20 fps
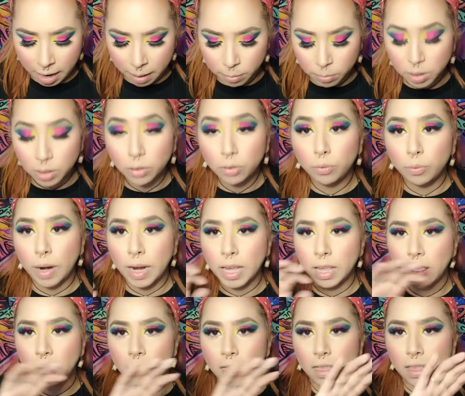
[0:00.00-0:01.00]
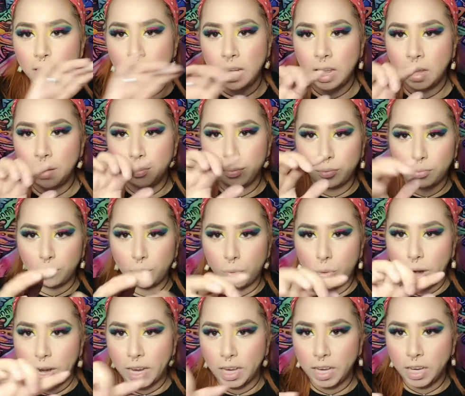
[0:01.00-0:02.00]
I'm gonna write the name
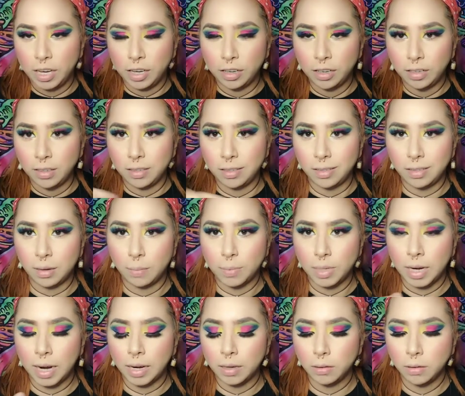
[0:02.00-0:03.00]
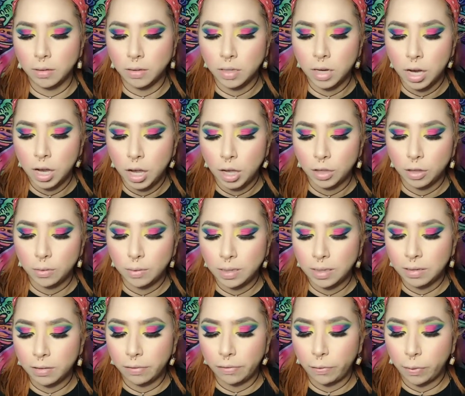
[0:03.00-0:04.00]
right here in the subtitles. The
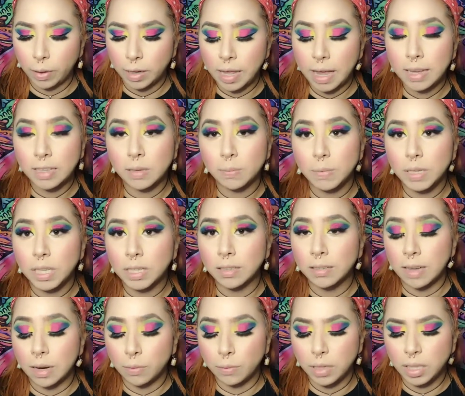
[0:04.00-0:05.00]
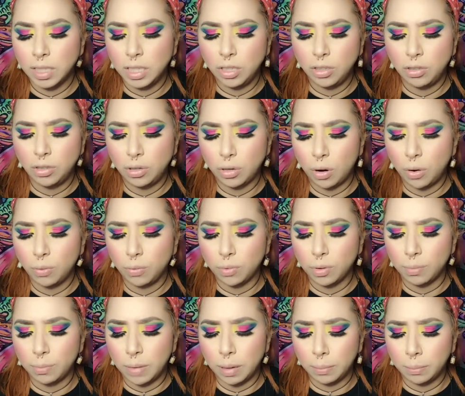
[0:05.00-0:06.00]
reason for that is because I really don't
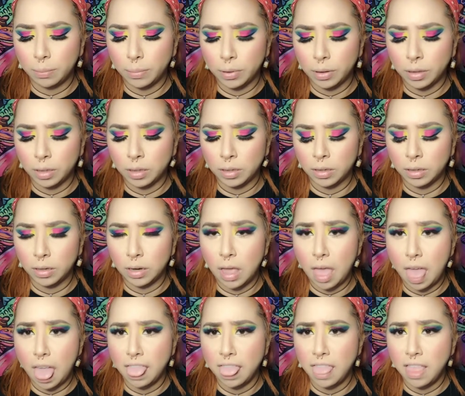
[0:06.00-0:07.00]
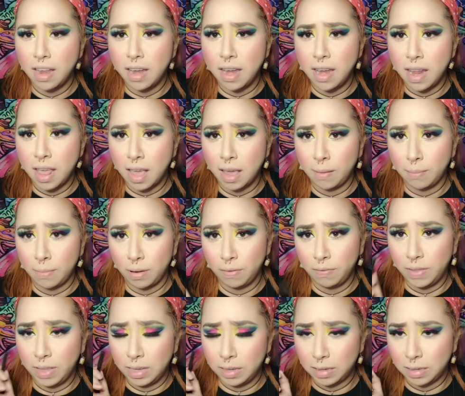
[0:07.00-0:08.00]
remember the name
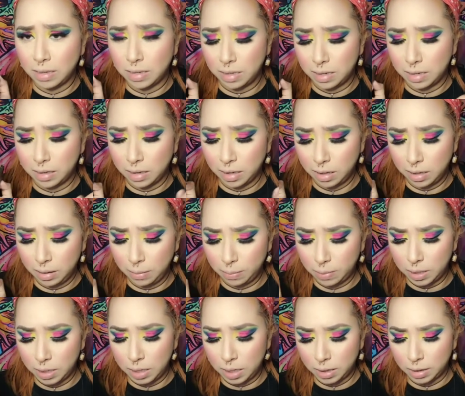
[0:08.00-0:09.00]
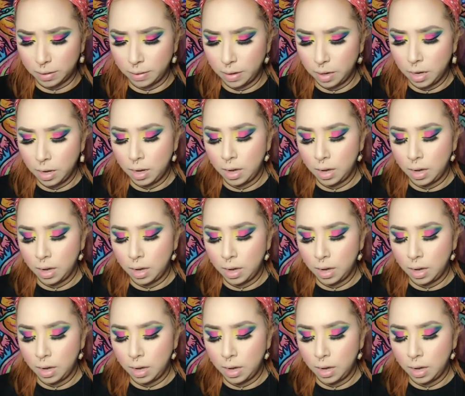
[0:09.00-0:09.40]
of this lipstick.